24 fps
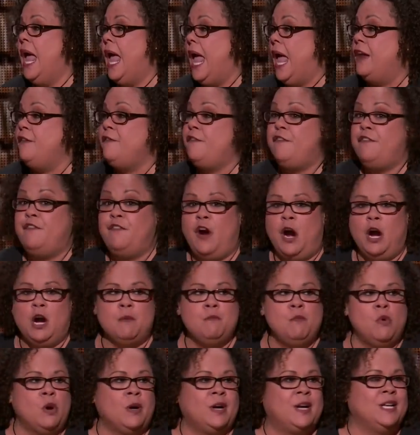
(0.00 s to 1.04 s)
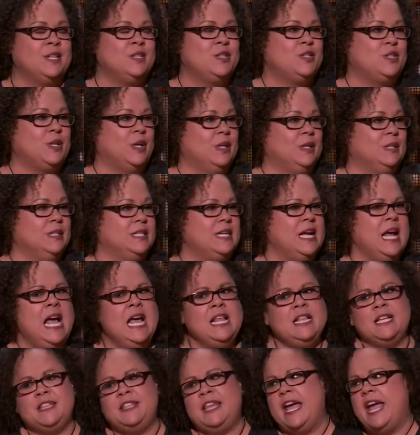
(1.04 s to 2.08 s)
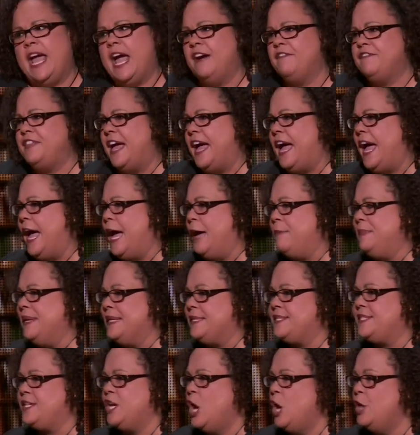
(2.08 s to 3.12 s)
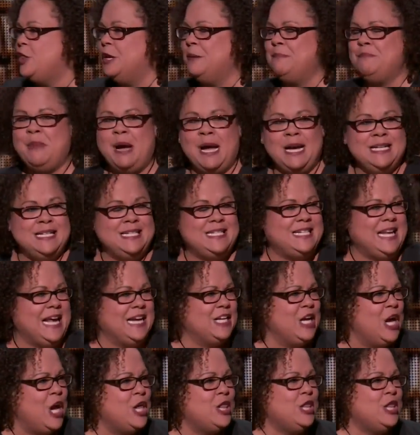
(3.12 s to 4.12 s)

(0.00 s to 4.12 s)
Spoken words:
and far more concerned that they have the habits, the mindset,